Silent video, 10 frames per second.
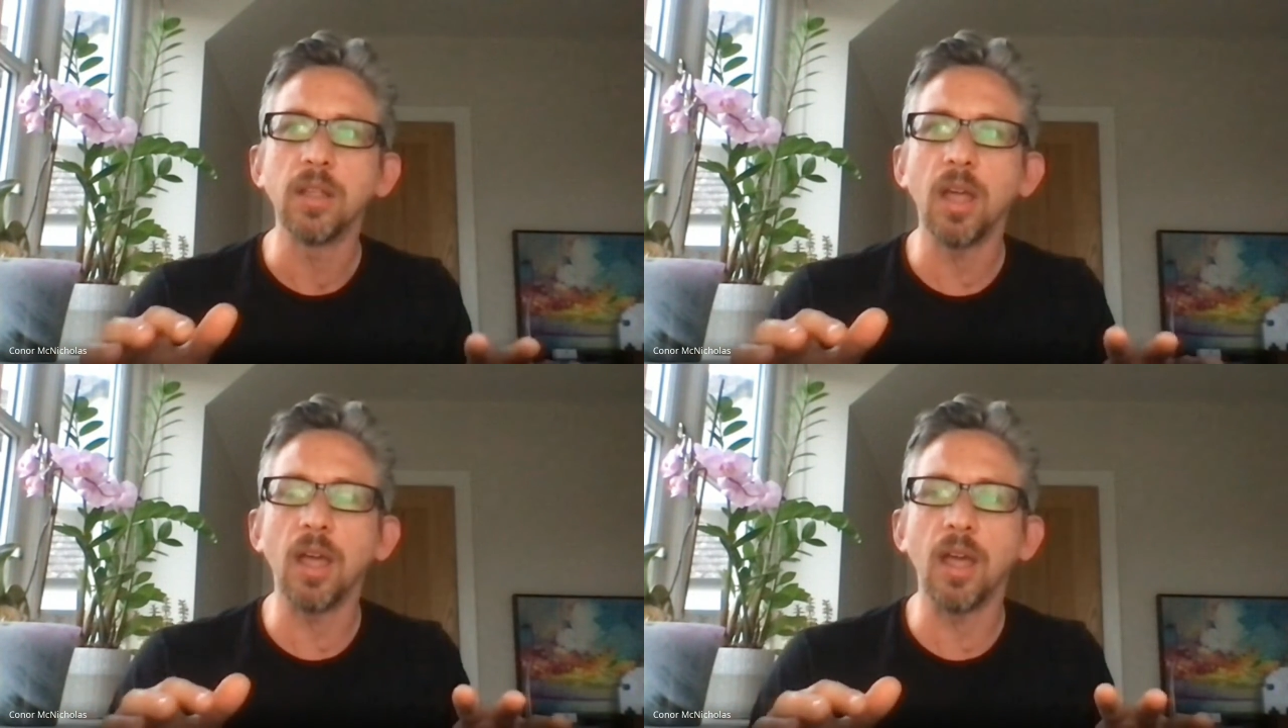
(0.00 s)

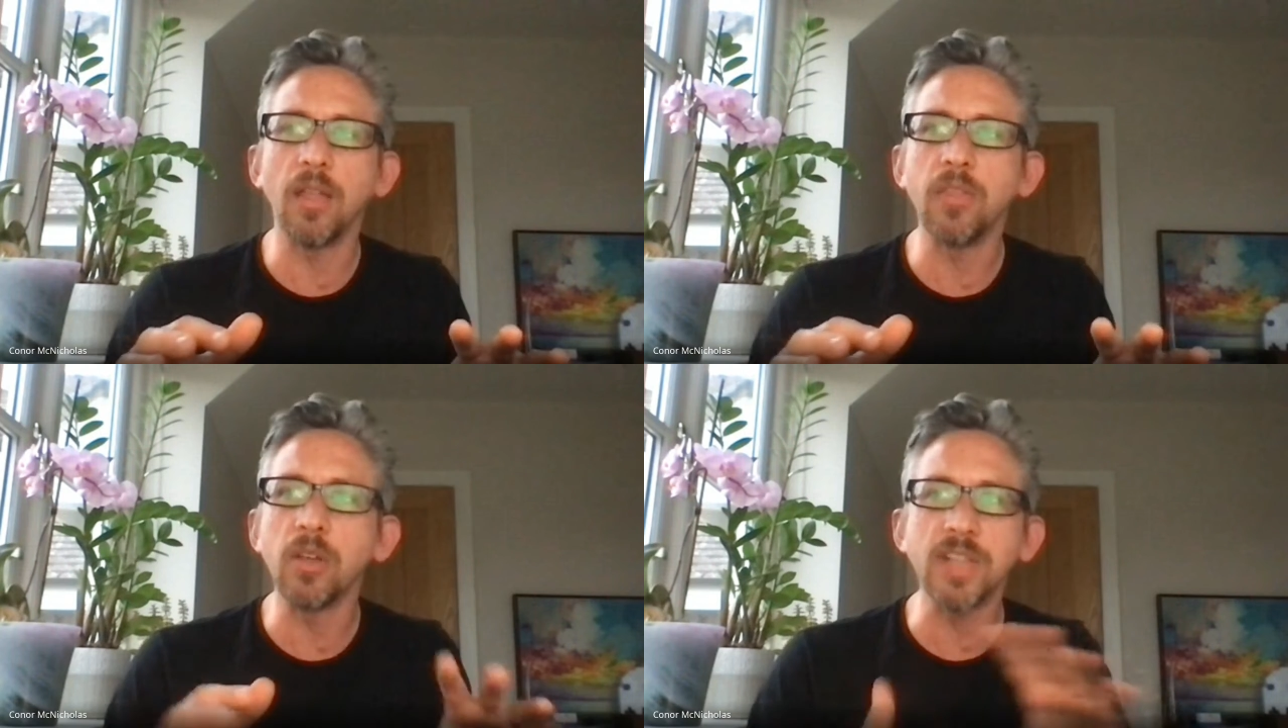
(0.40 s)

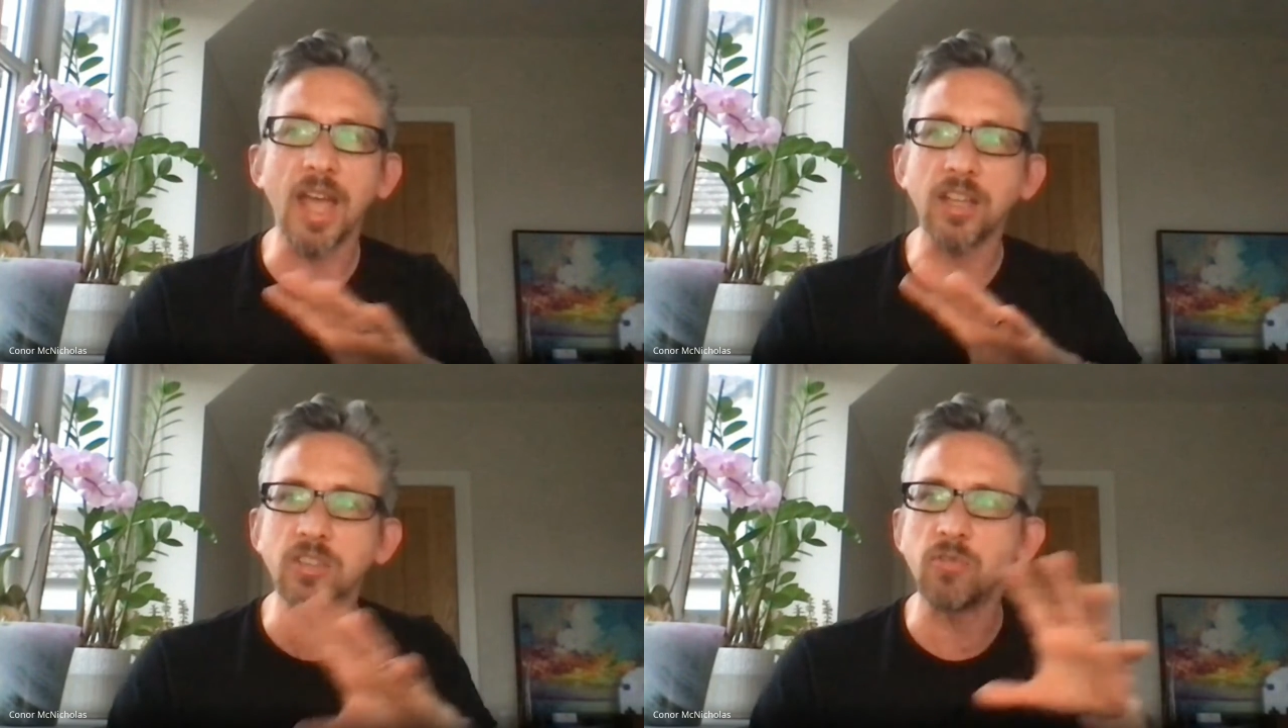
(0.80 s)
Those
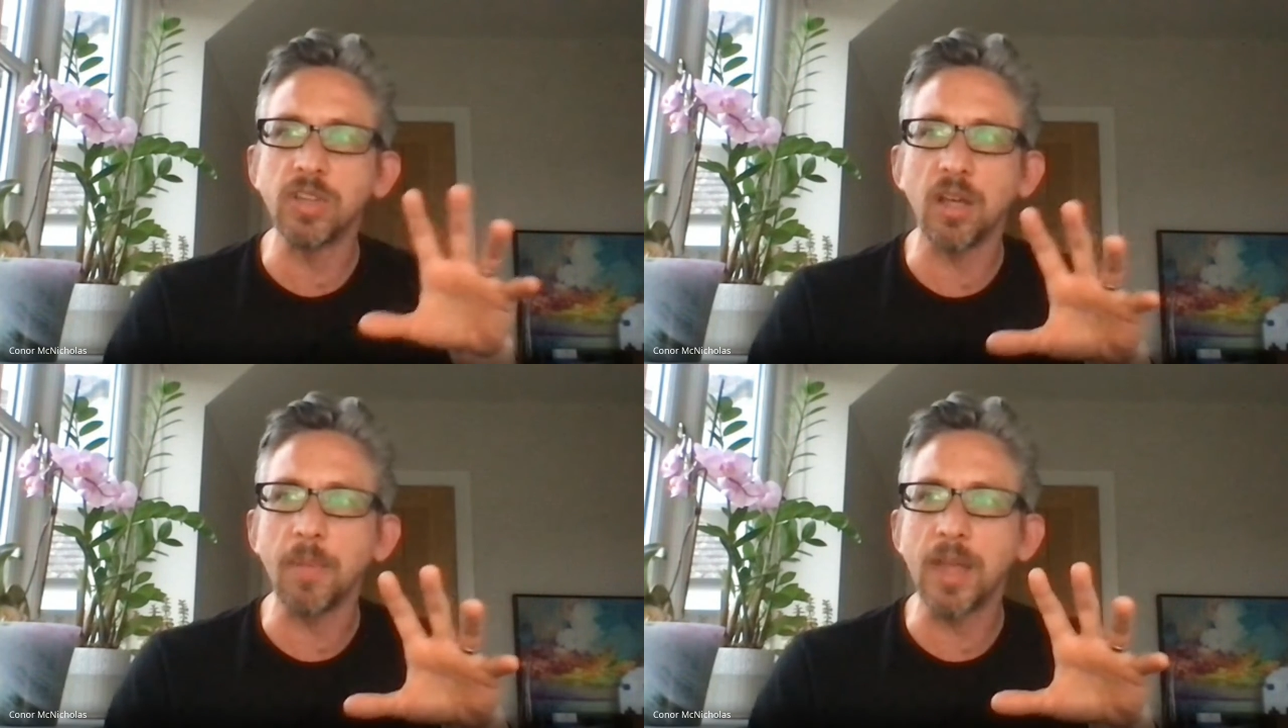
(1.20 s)
extra
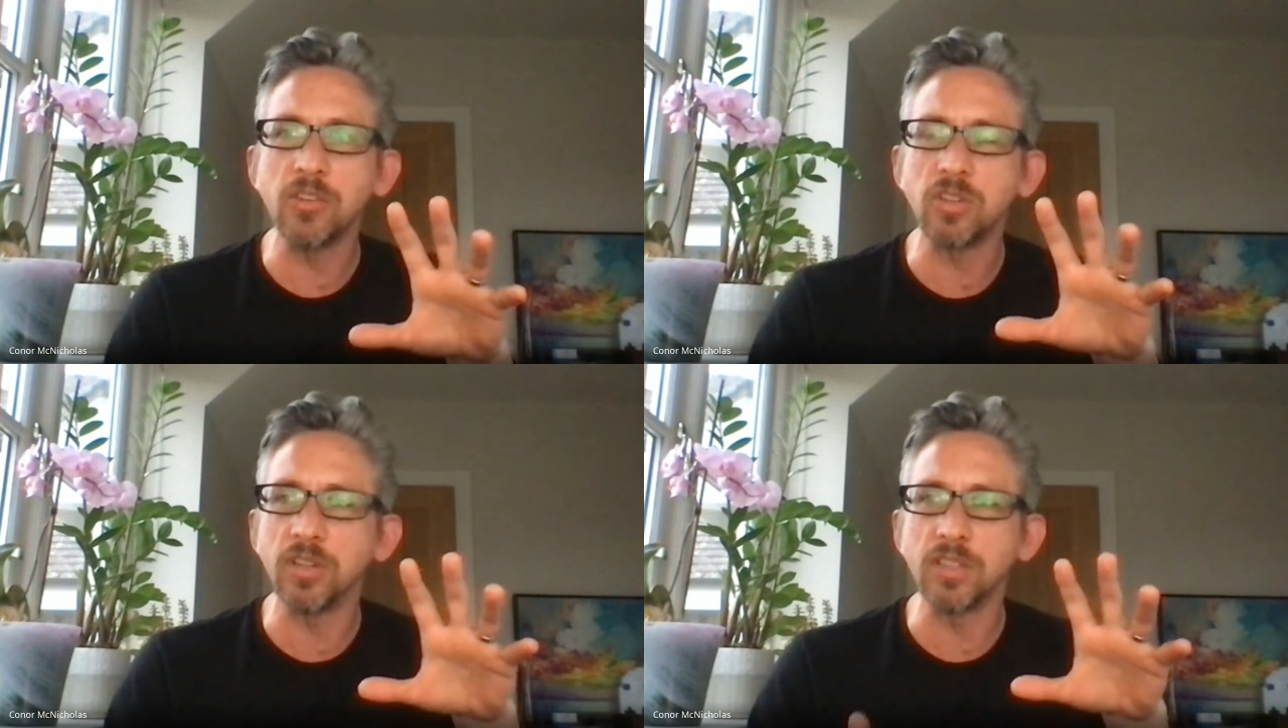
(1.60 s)

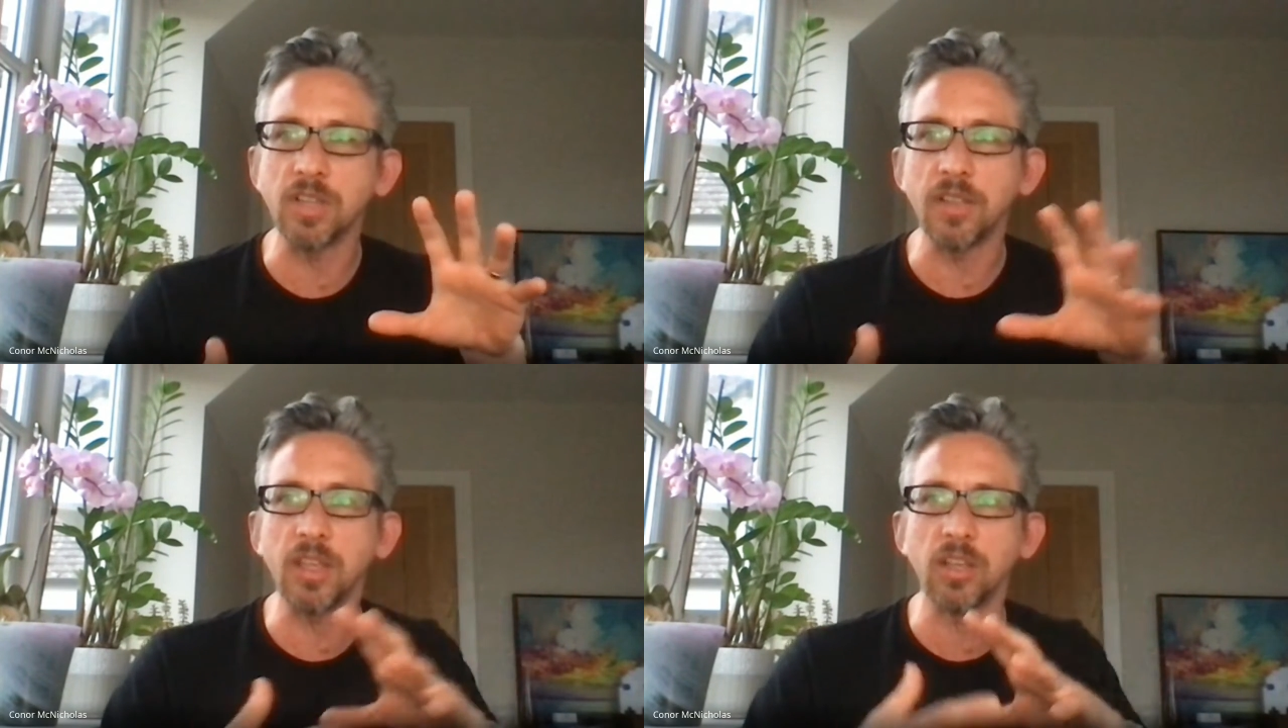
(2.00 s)
dimensions,
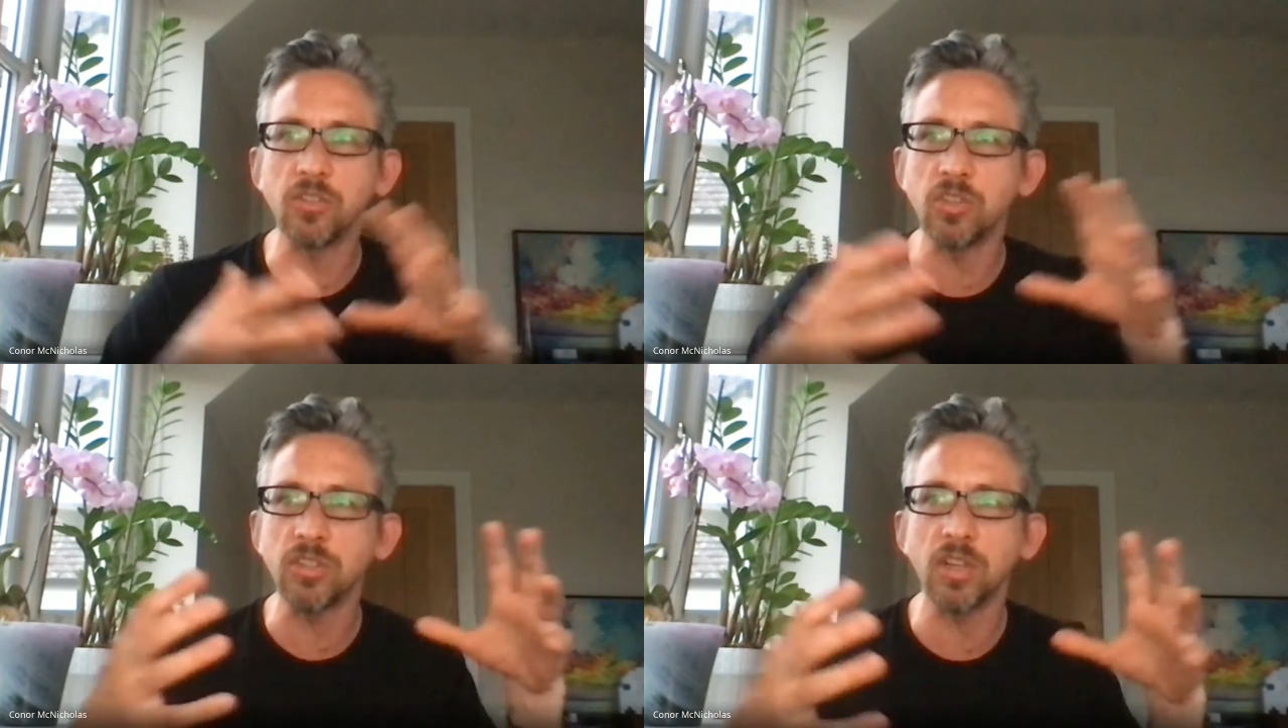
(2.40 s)
I think, are
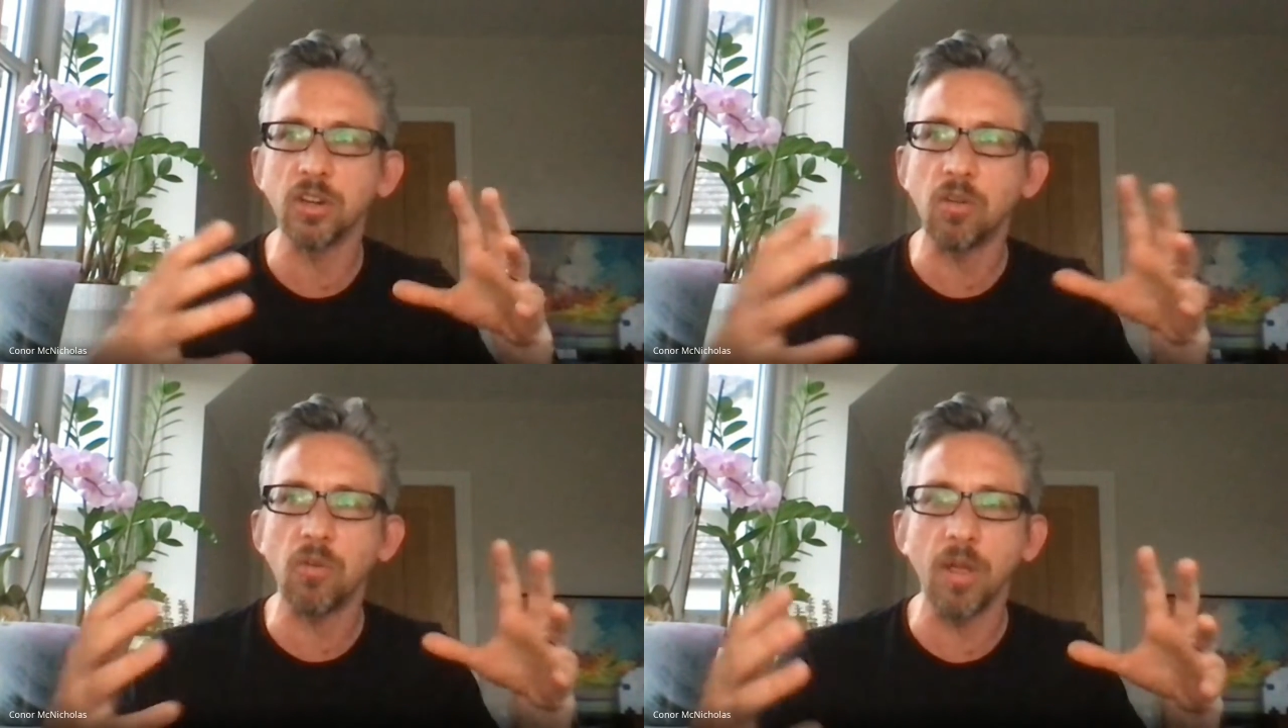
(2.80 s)
just going
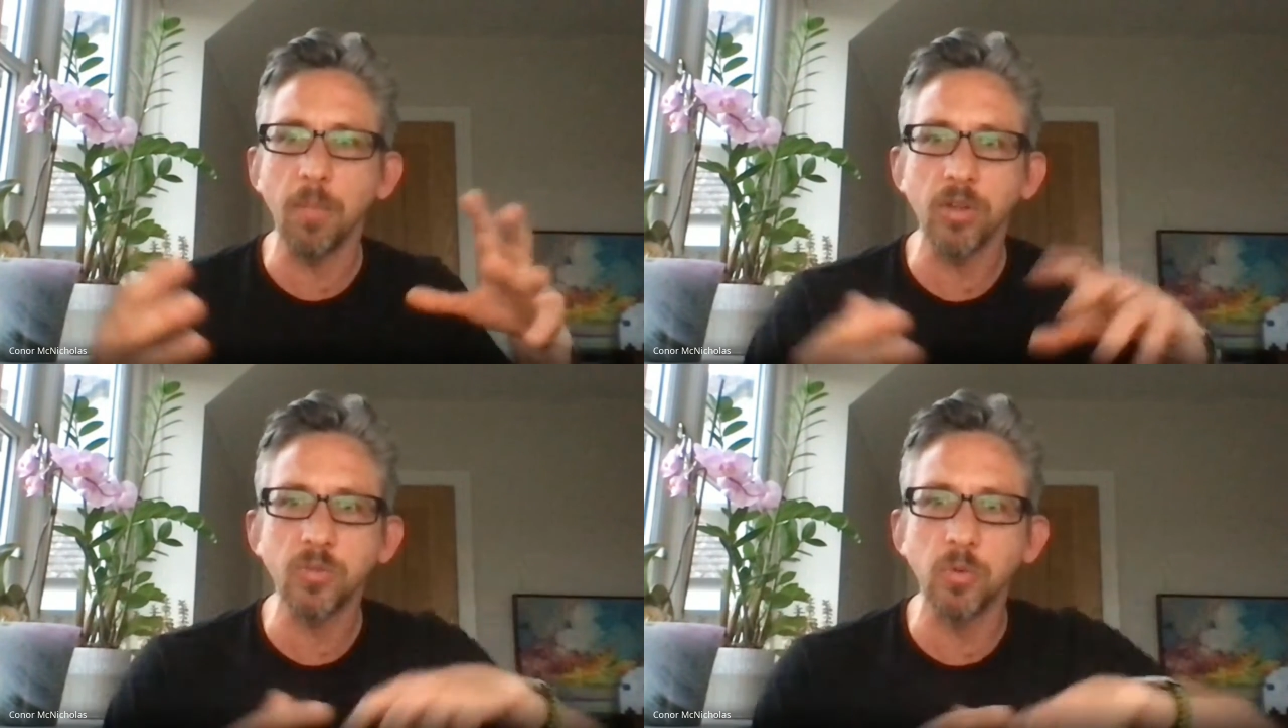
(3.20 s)
to create
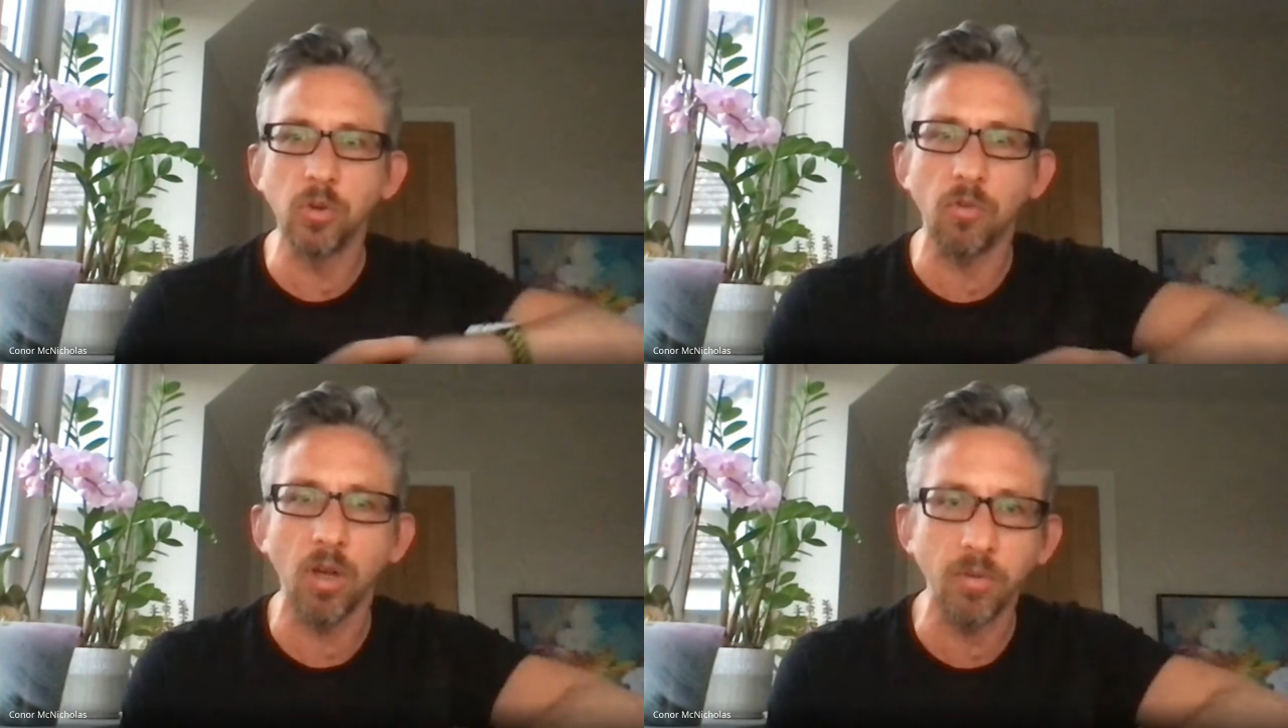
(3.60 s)
much more
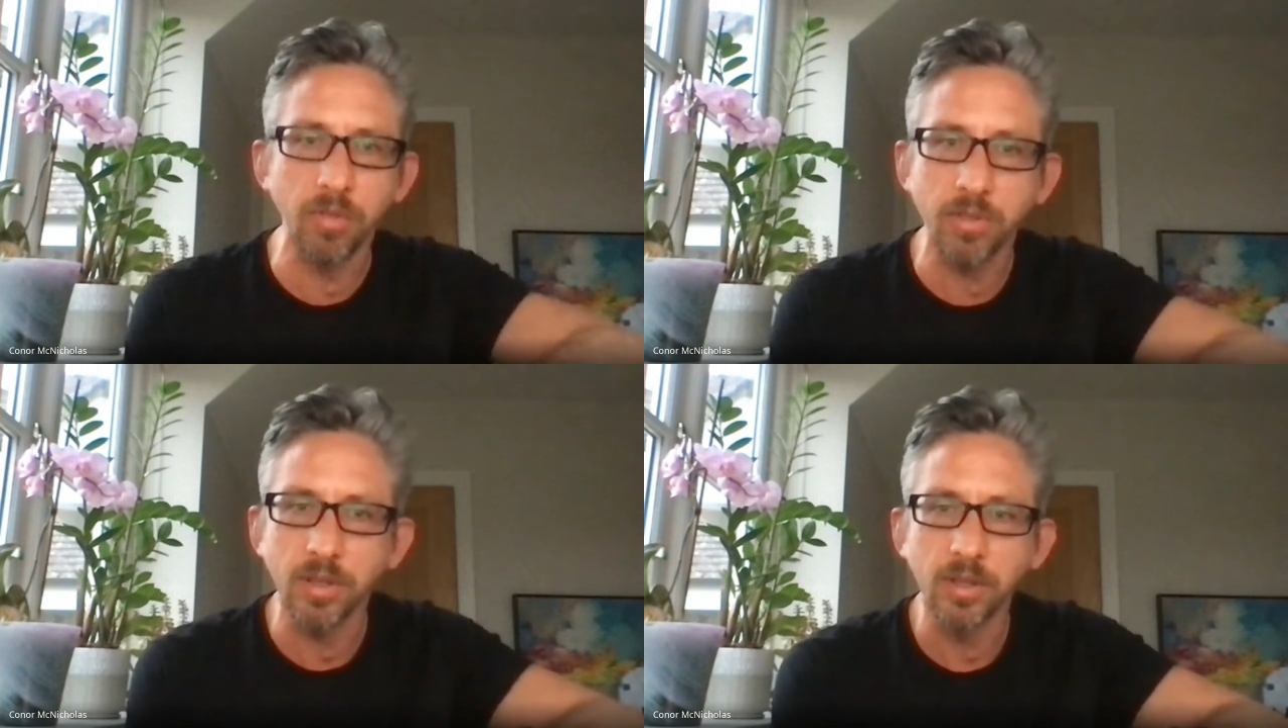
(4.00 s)
growth.